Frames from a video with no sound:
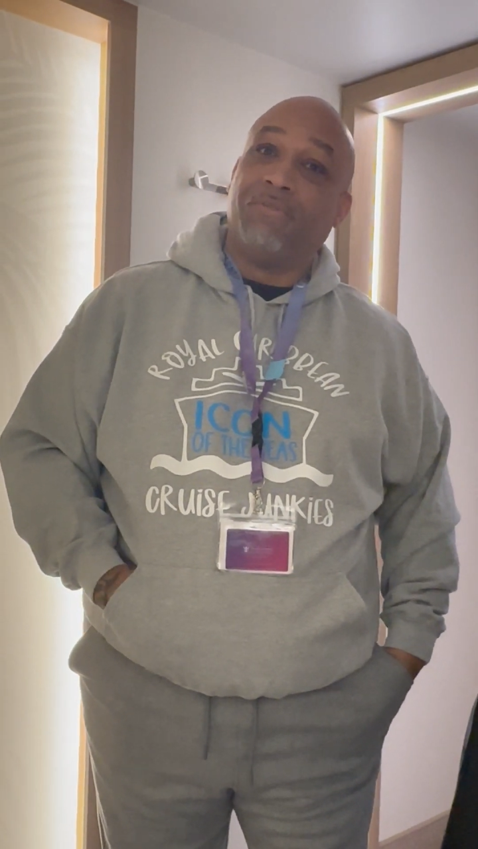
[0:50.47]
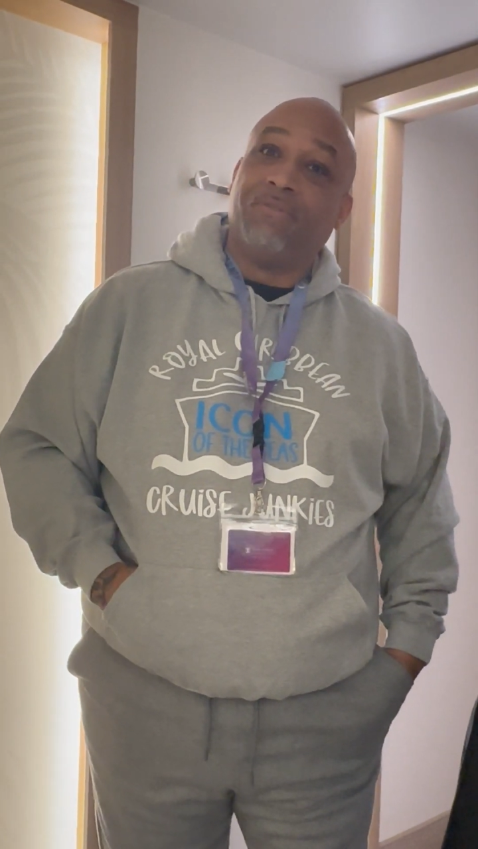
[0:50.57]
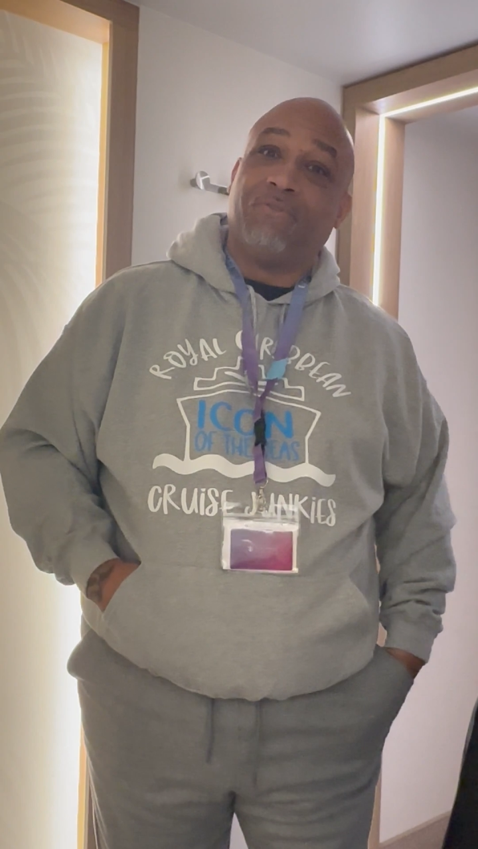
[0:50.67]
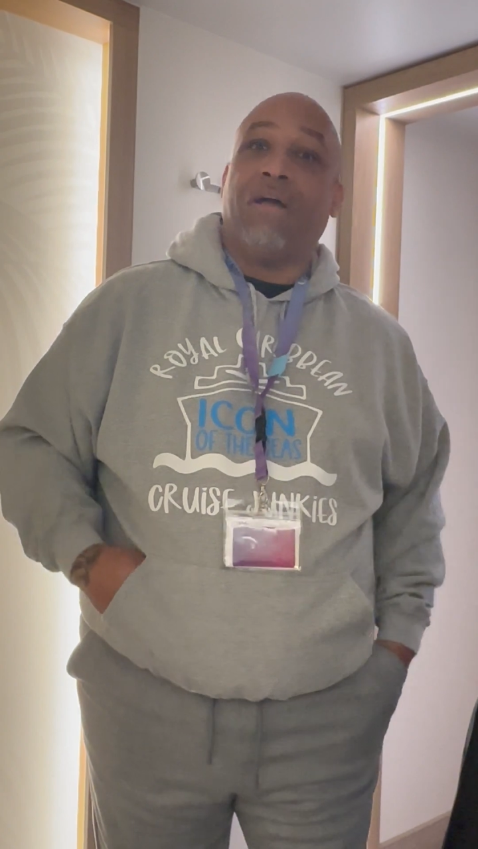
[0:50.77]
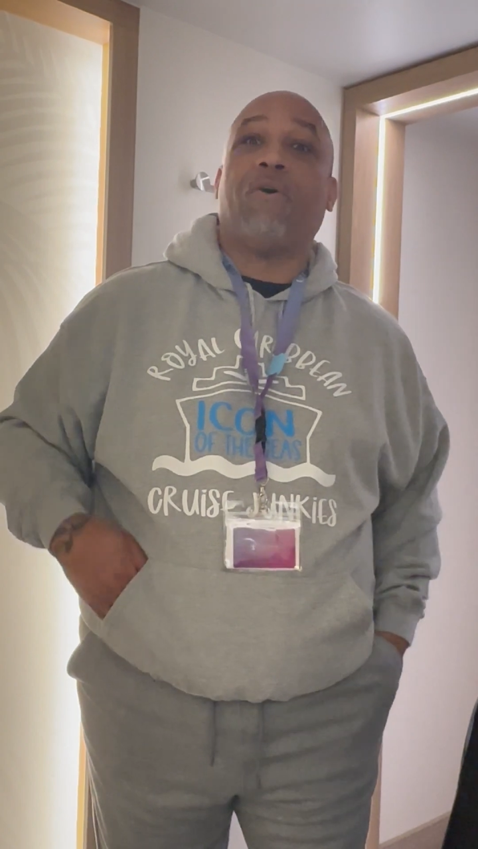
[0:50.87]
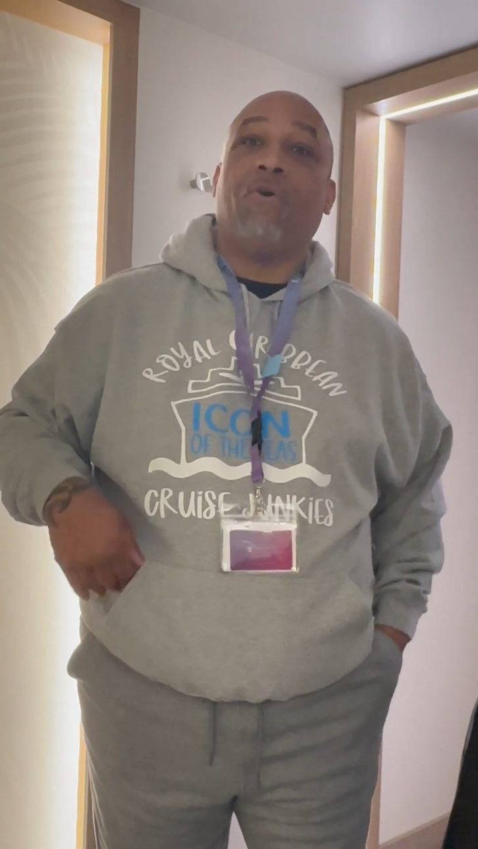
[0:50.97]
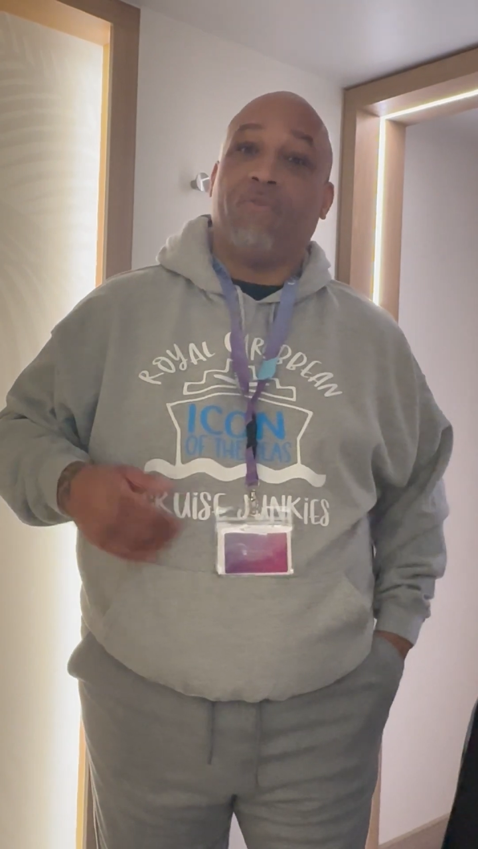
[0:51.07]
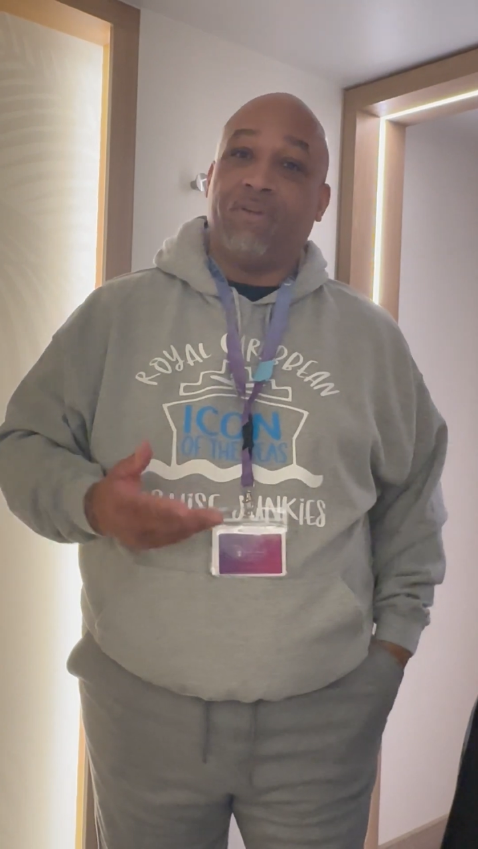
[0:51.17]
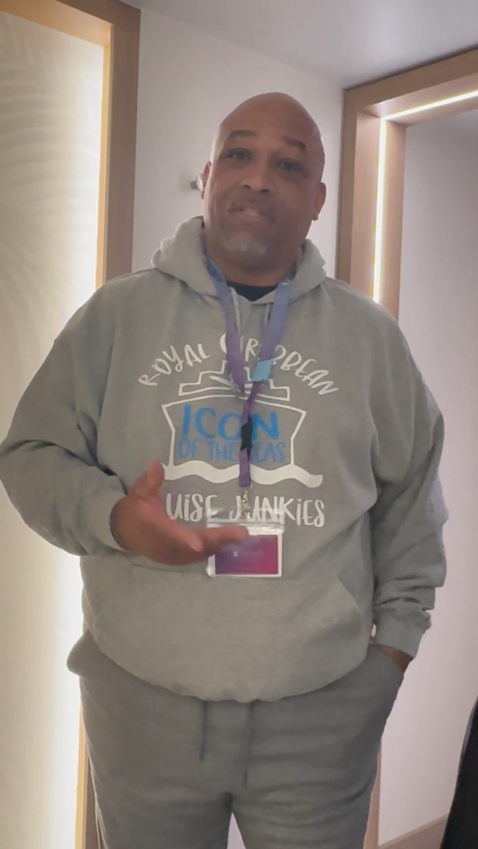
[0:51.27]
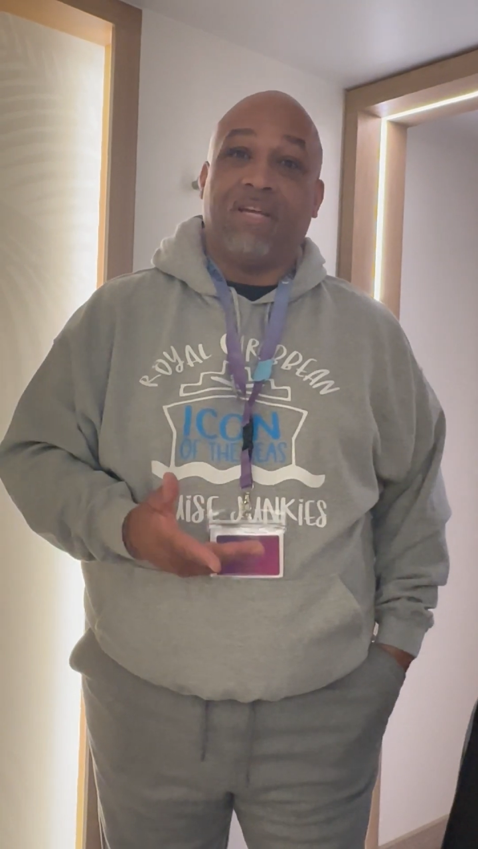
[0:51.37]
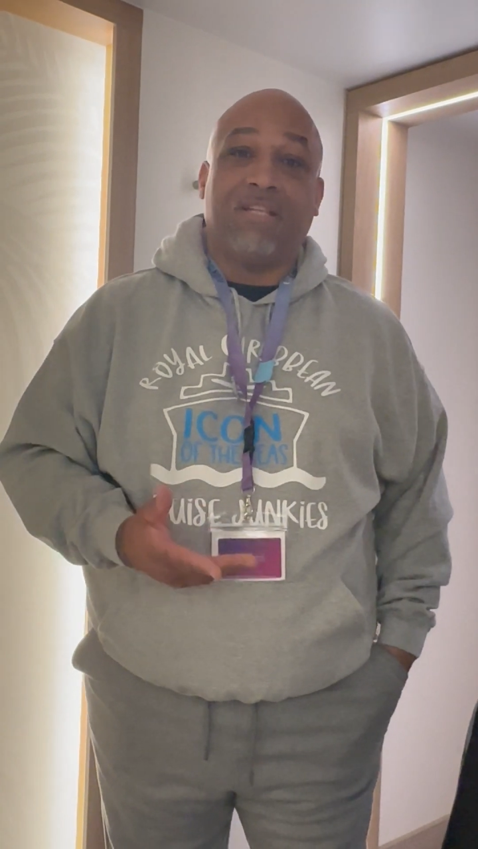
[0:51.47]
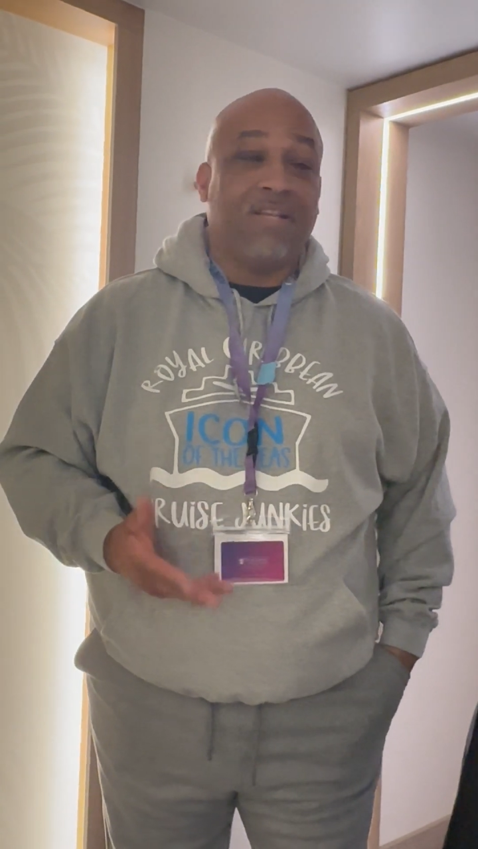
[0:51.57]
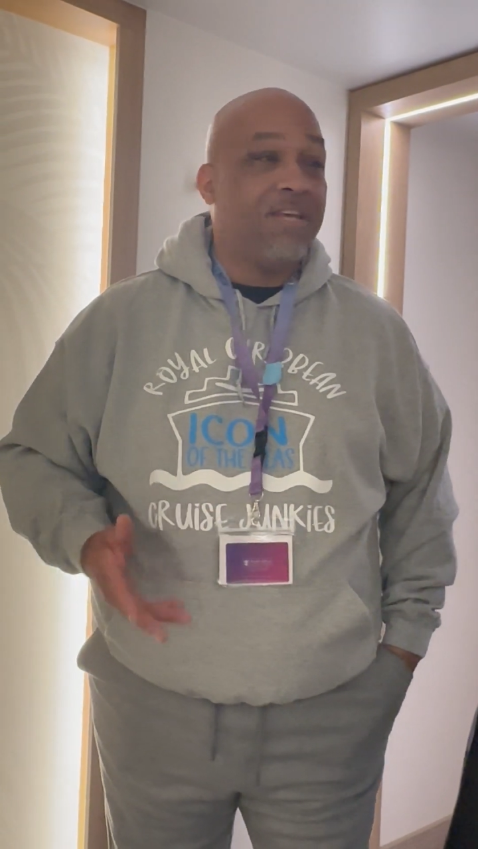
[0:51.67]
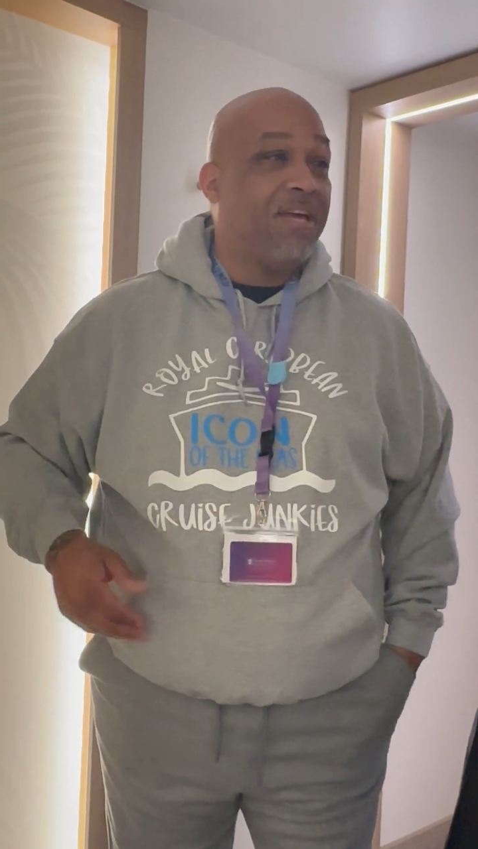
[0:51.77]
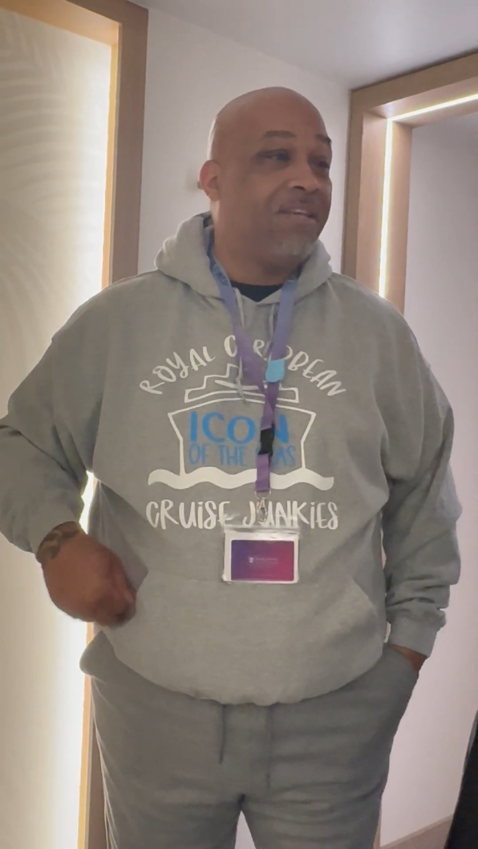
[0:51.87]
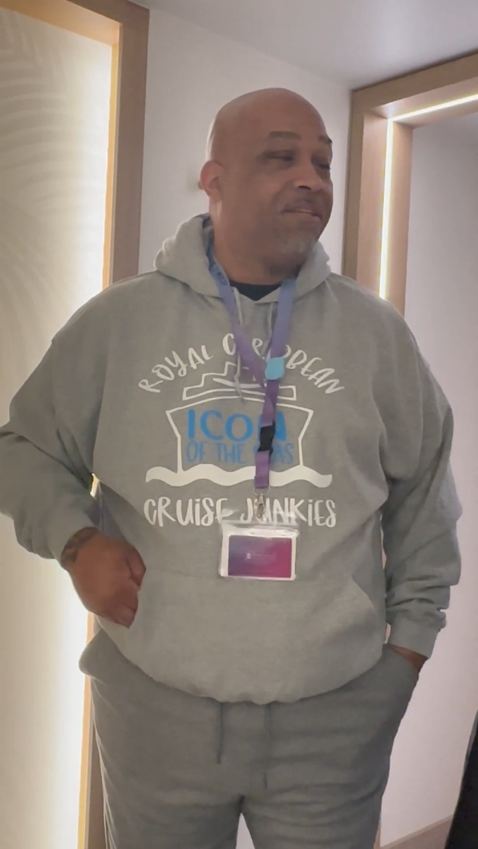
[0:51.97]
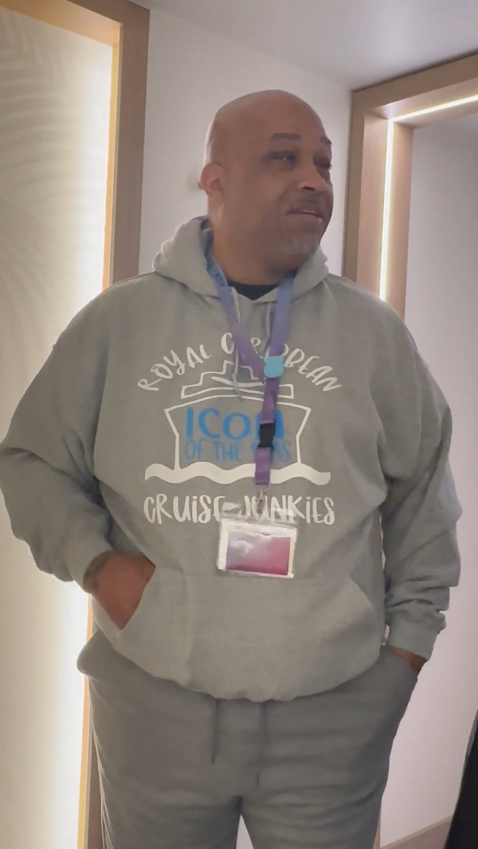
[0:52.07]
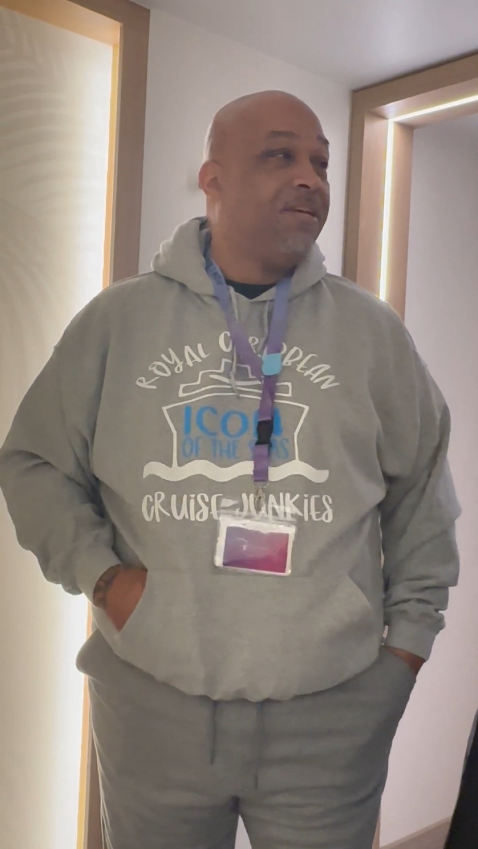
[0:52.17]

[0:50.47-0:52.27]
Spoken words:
So I called the attendant again.